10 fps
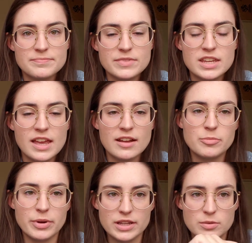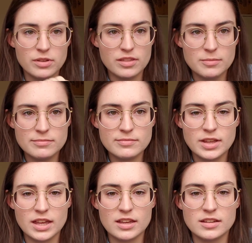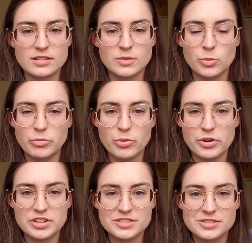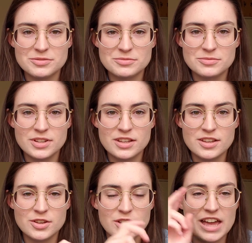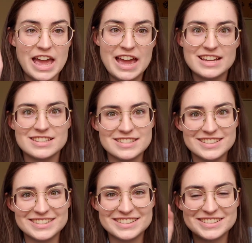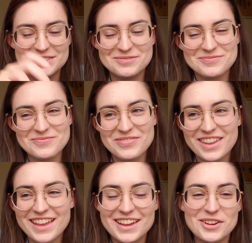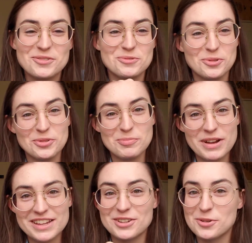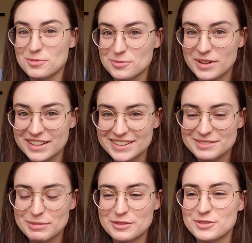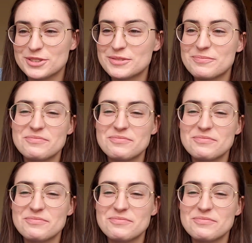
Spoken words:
He had a bike with him and at one point accidentally rolled the bike over my foot.